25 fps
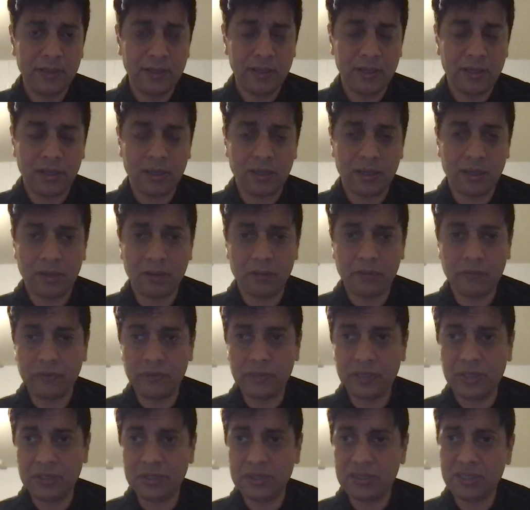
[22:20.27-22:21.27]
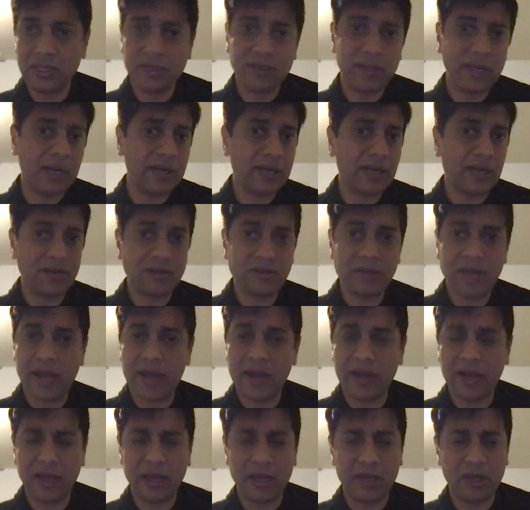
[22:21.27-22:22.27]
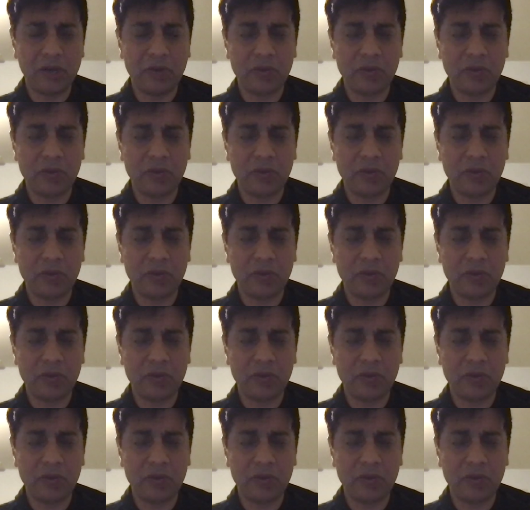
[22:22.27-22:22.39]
We did that entire hike.